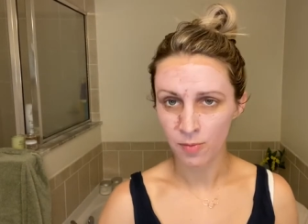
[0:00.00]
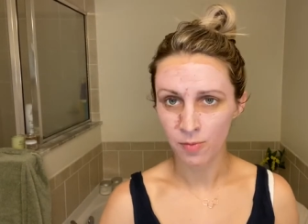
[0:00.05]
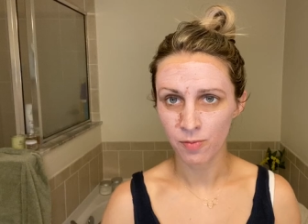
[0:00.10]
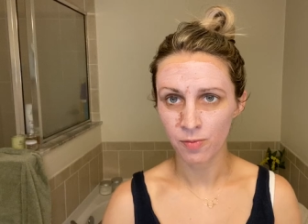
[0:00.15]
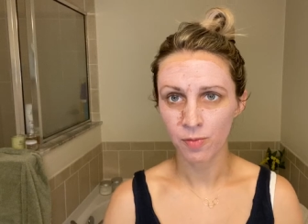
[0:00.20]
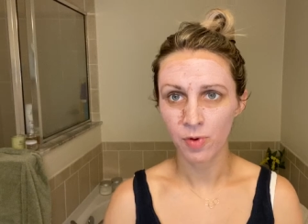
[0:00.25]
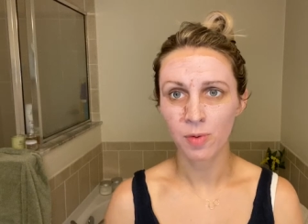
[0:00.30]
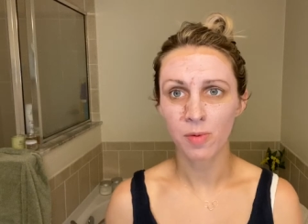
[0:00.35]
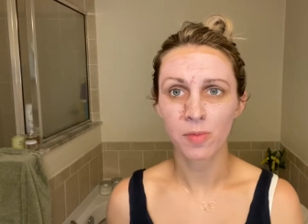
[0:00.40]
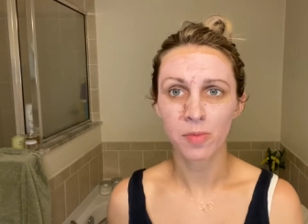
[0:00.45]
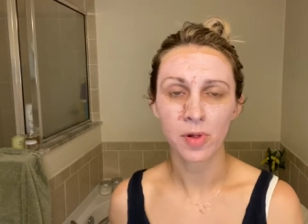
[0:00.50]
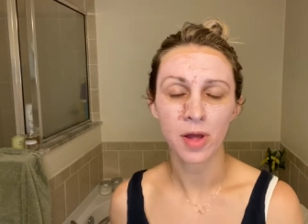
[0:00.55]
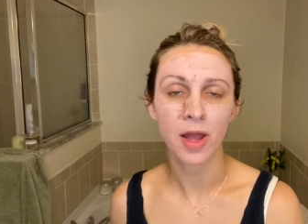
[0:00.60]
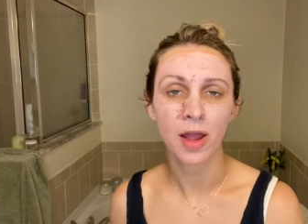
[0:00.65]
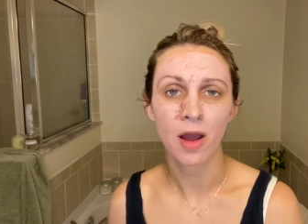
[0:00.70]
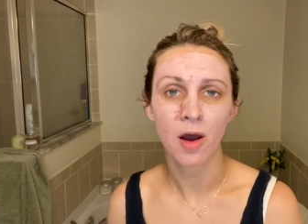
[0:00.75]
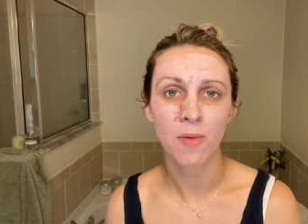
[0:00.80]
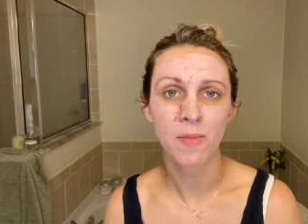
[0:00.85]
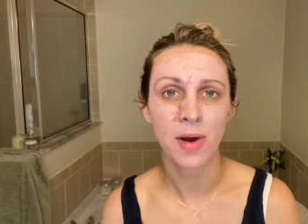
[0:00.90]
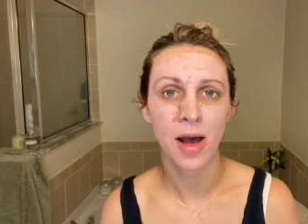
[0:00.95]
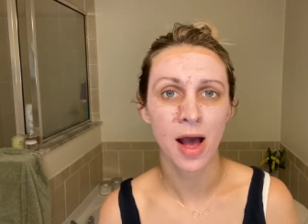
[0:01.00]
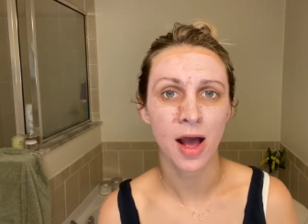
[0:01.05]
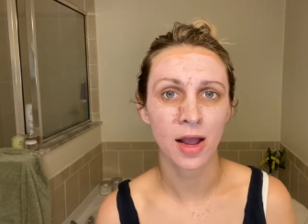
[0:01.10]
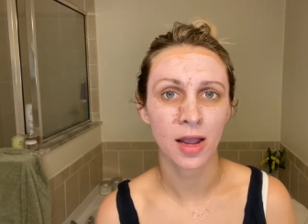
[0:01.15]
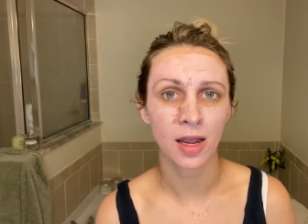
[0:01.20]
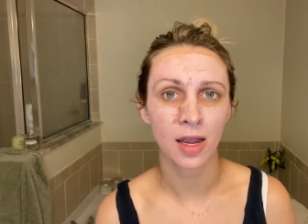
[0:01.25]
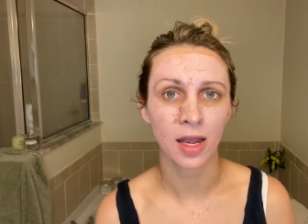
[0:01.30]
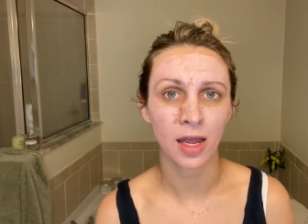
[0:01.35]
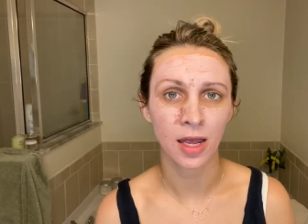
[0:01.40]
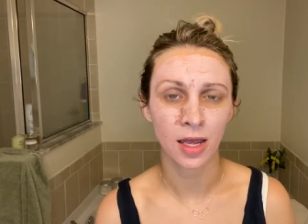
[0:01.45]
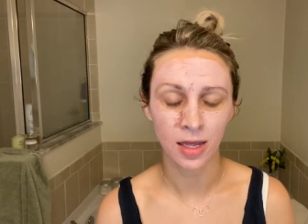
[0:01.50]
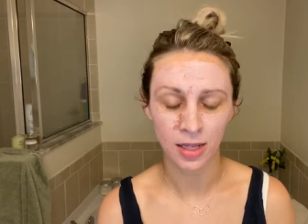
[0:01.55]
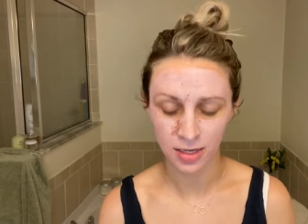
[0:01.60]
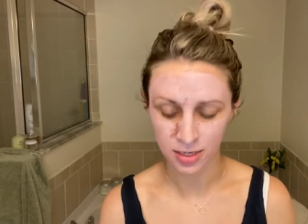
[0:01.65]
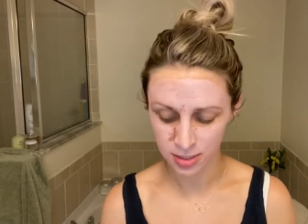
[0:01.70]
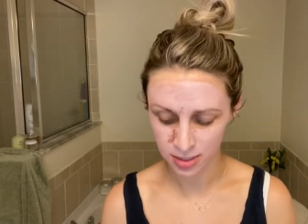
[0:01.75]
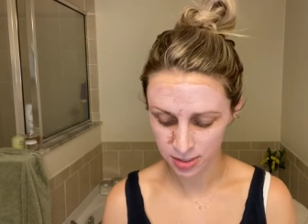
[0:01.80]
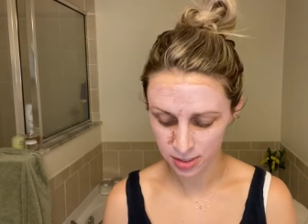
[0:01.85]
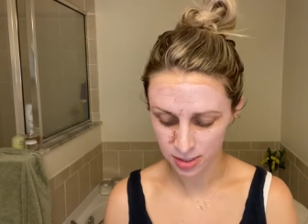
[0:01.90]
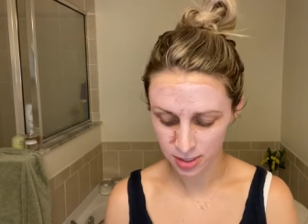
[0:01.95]
we've been playing out back,
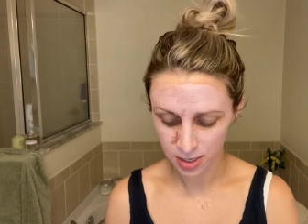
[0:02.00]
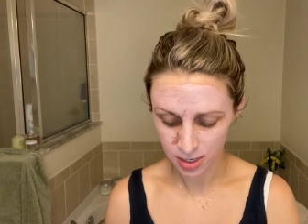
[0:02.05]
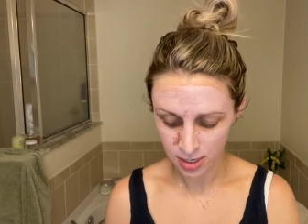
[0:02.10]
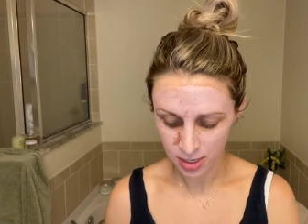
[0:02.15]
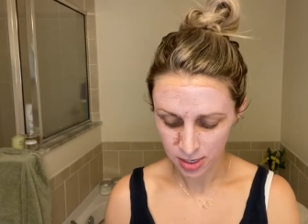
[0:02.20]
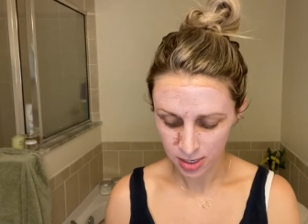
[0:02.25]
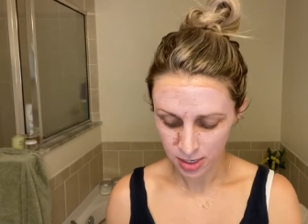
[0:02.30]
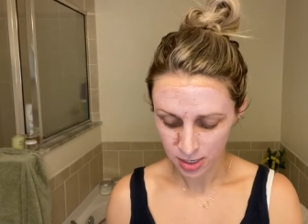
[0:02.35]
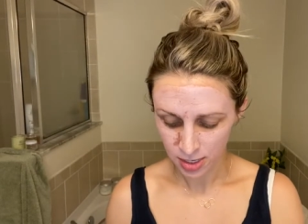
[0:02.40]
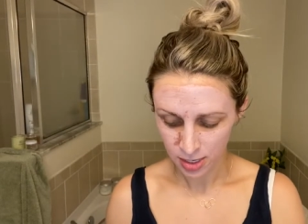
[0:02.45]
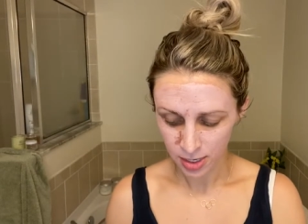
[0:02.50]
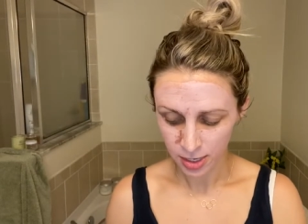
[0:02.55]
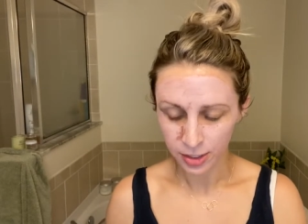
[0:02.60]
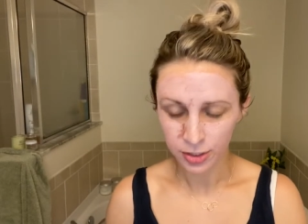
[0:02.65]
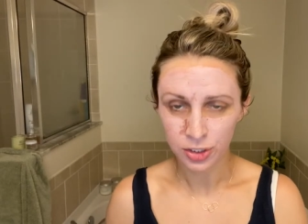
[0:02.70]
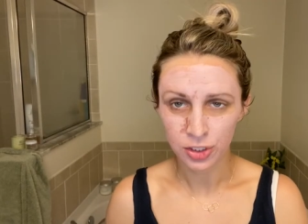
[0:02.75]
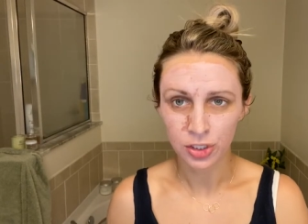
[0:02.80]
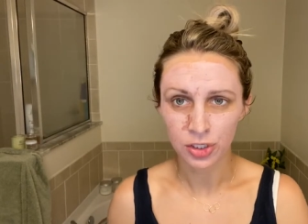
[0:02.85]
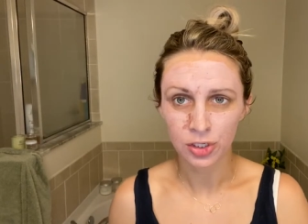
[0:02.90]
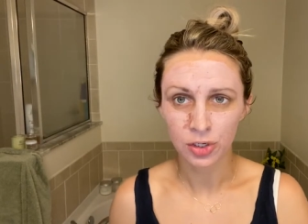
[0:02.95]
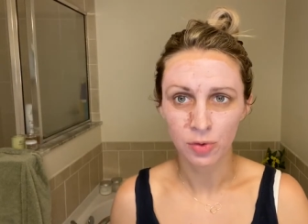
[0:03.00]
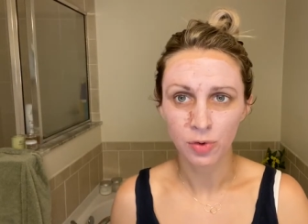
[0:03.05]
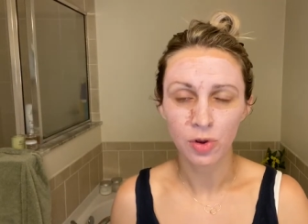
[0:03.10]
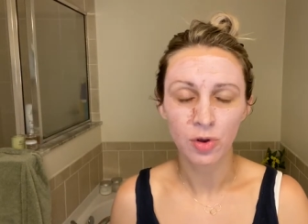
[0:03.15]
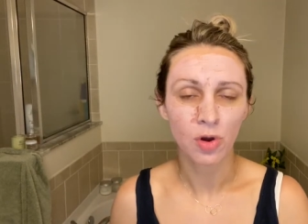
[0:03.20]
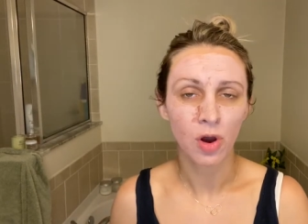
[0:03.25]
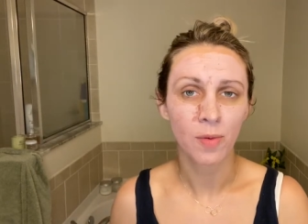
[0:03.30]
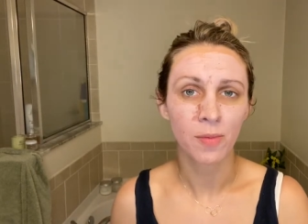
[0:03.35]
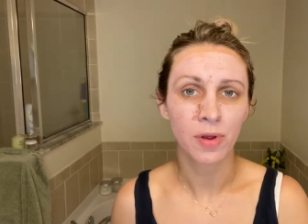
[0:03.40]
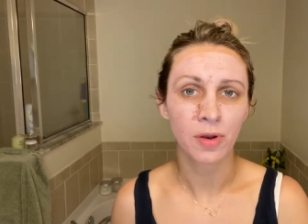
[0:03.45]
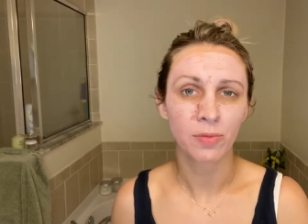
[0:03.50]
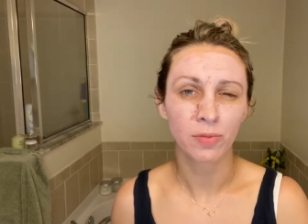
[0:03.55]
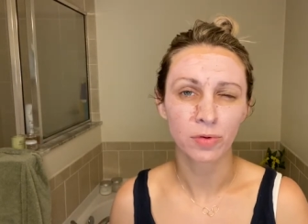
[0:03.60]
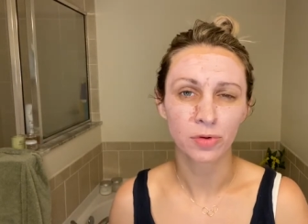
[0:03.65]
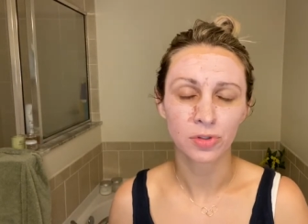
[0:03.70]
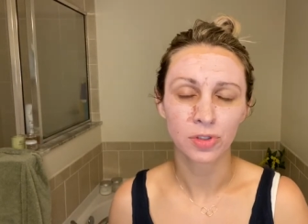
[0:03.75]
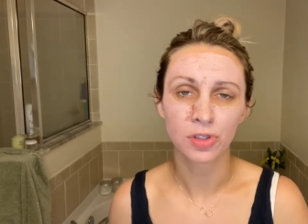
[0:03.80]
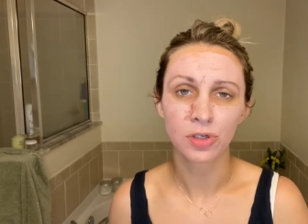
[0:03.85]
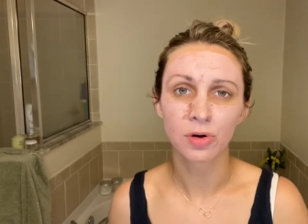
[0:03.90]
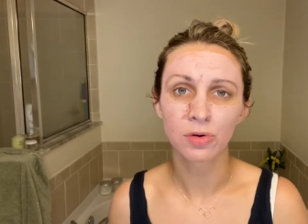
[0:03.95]
and you come in, we're
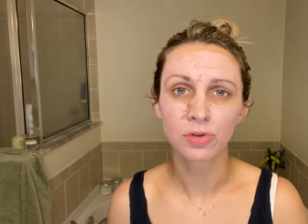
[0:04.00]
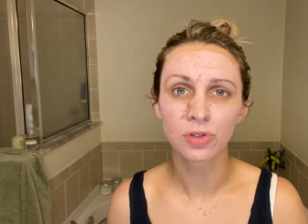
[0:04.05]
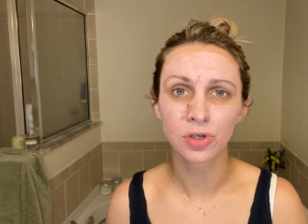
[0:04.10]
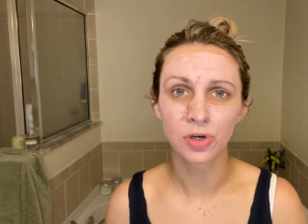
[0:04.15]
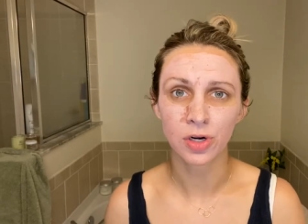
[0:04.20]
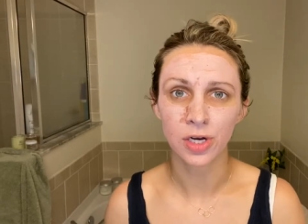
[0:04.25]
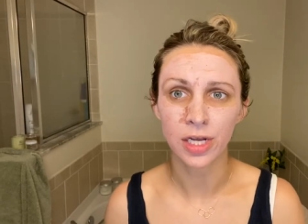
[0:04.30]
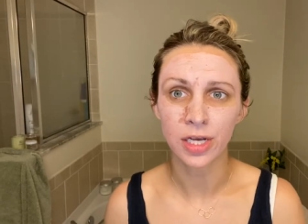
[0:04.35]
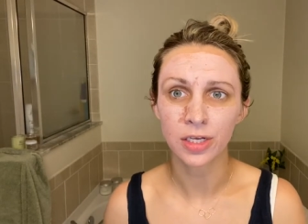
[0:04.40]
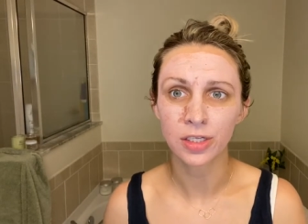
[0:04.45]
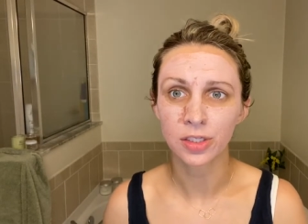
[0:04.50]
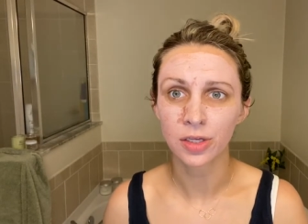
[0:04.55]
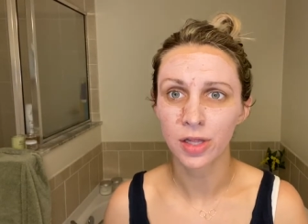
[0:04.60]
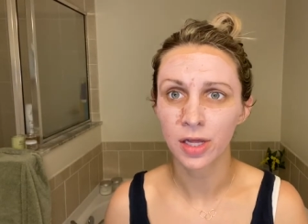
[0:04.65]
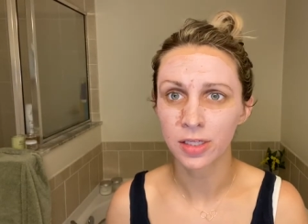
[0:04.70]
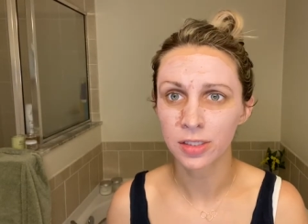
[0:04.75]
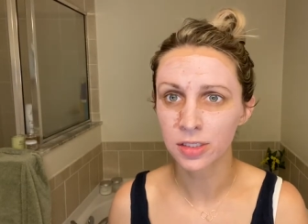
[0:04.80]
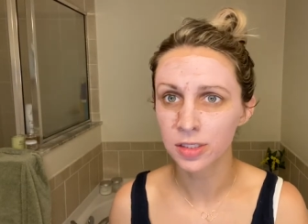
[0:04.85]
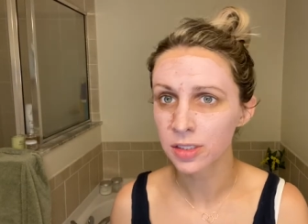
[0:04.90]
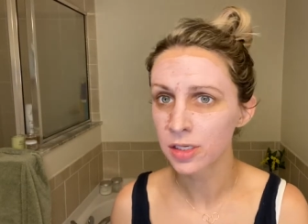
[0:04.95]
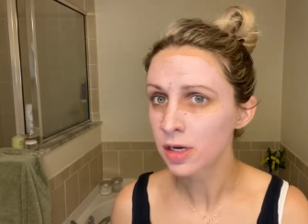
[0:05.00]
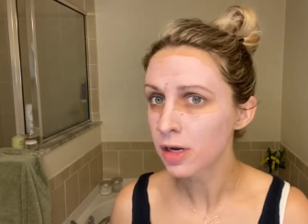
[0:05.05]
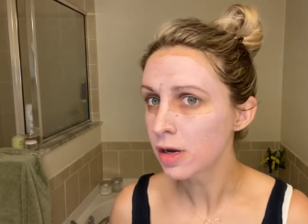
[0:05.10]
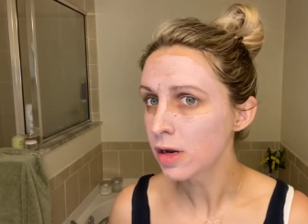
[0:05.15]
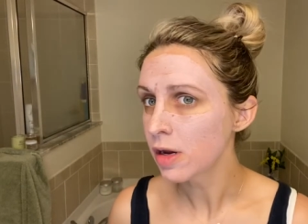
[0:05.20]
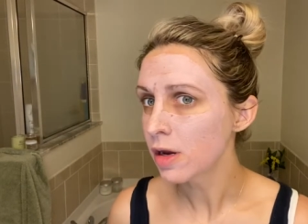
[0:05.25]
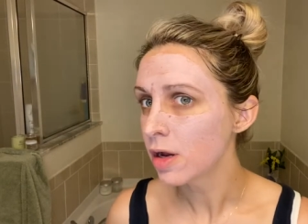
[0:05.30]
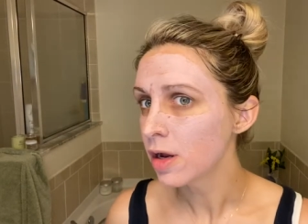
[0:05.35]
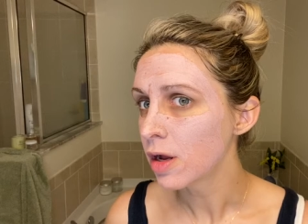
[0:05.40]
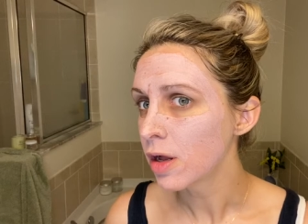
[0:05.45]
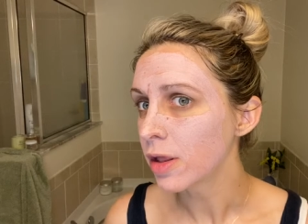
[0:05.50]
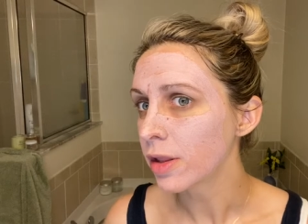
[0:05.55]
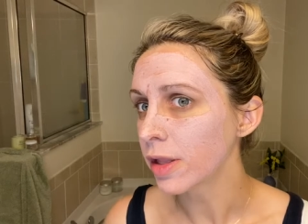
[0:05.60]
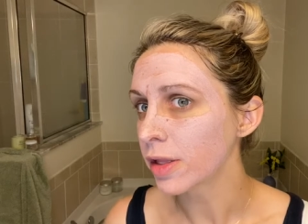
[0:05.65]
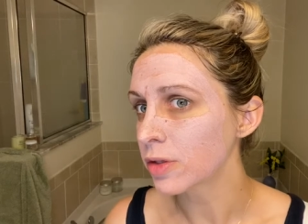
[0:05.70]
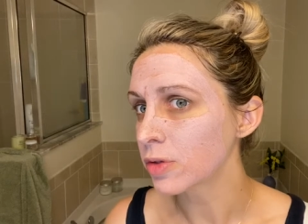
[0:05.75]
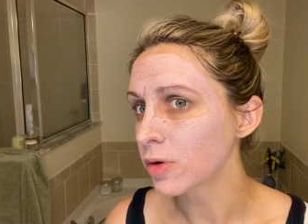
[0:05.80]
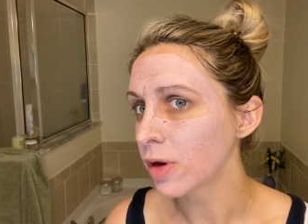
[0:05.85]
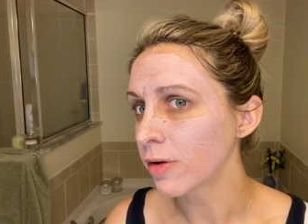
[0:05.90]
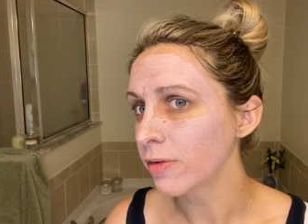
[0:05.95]
so dirty. So that's
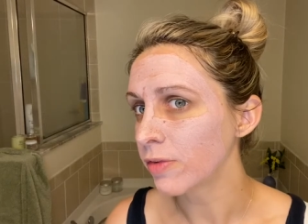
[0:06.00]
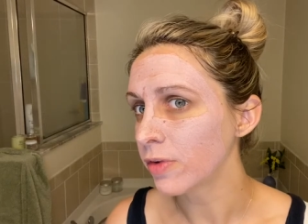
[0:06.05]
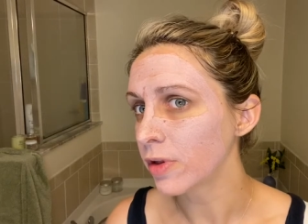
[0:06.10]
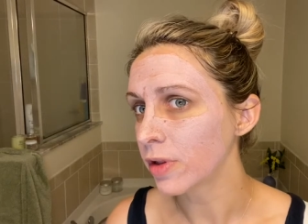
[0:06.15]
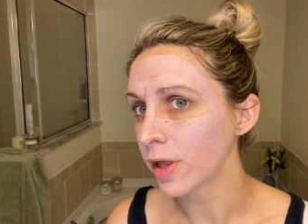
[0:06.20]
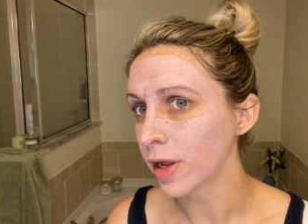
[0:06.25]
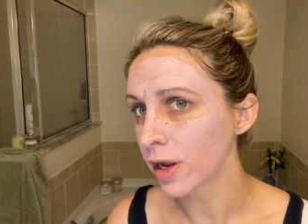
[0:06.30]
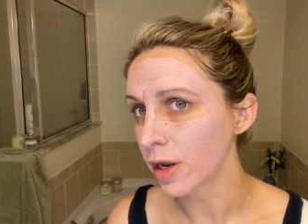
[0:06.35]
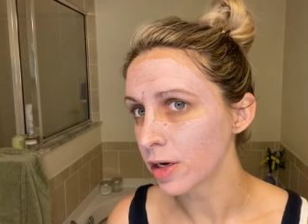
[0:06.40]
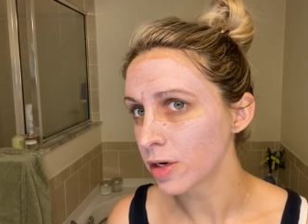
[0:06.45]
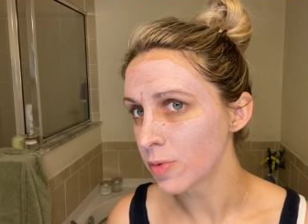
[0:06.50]
what I feel like.